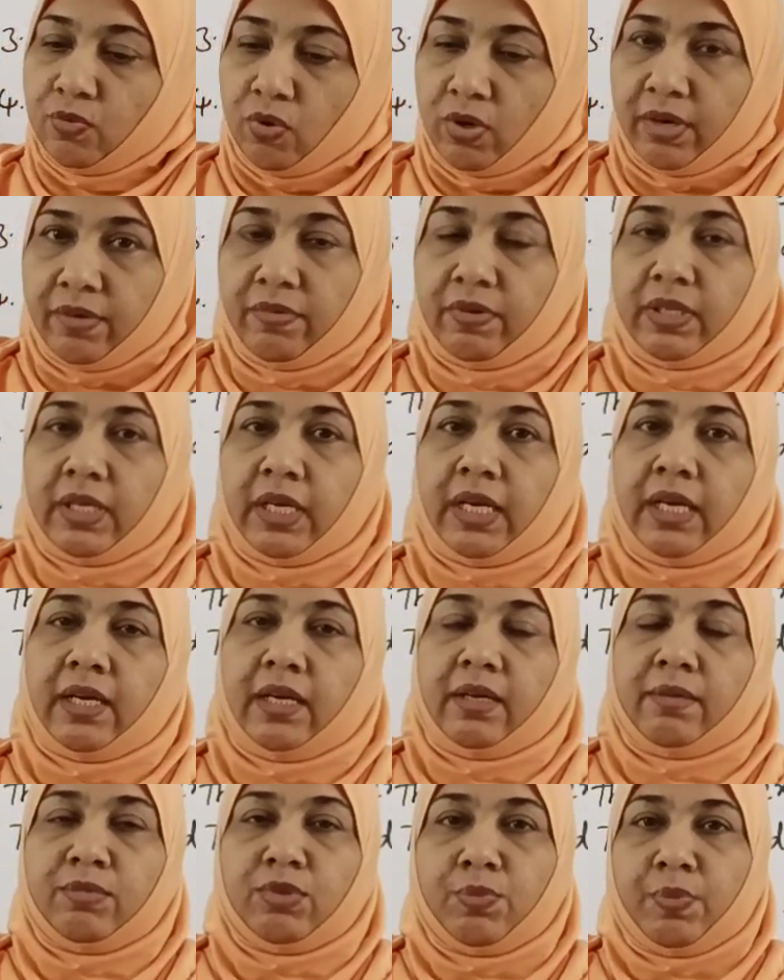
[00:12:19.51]
whatever the
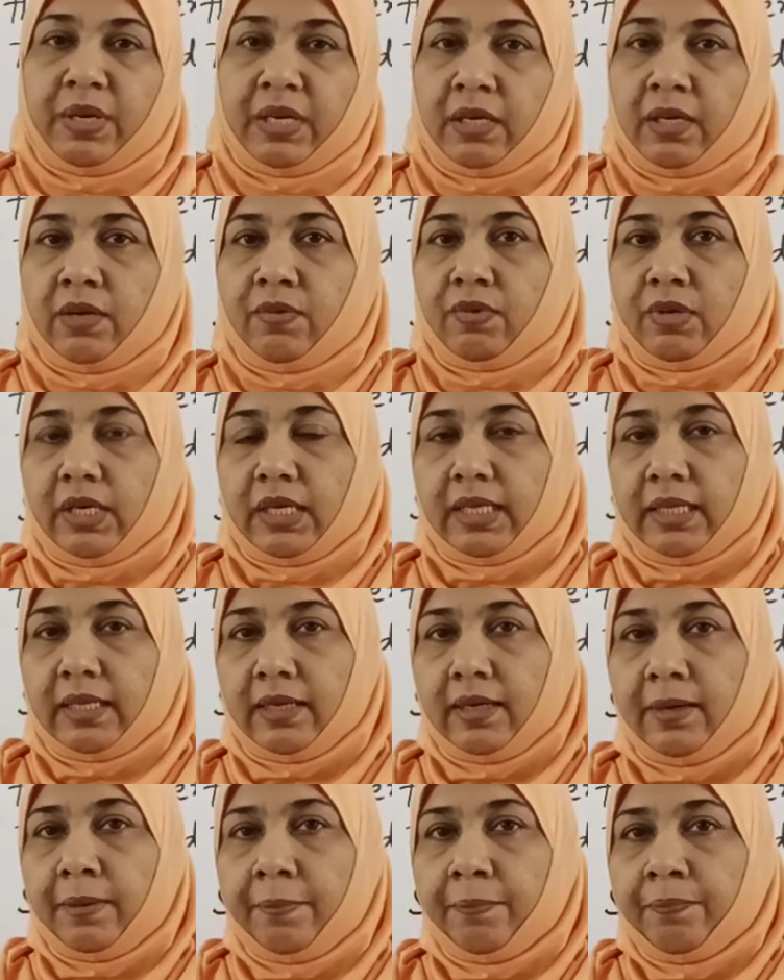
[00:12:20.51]
idioms being given in
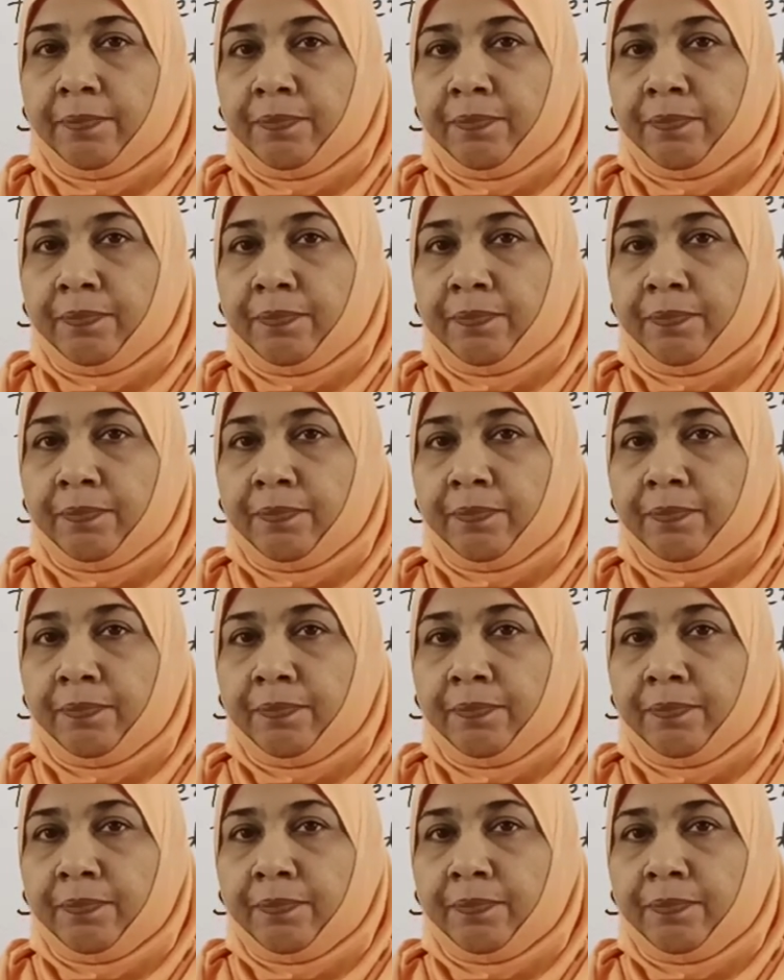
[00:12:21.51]
the